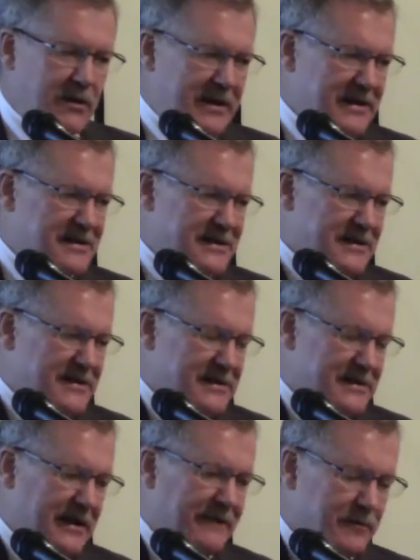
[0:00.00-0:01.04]
is
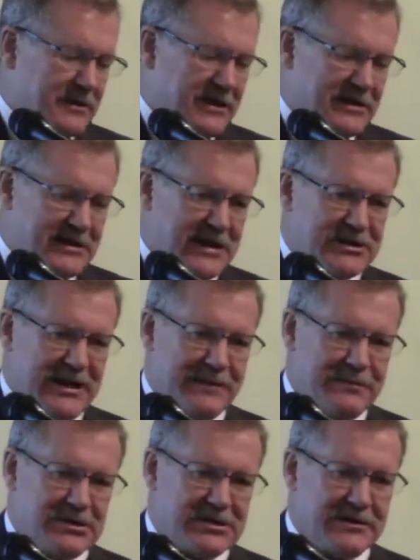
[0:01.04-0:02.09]
this informatization
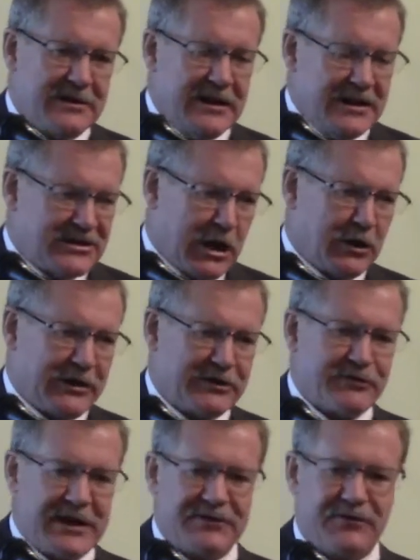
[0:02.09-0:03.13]
ambition totally
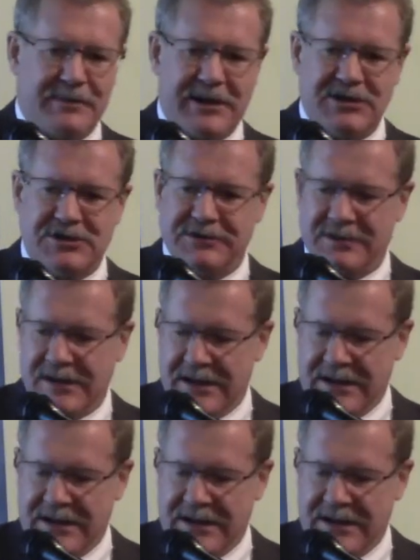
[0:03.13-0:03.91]
transformational?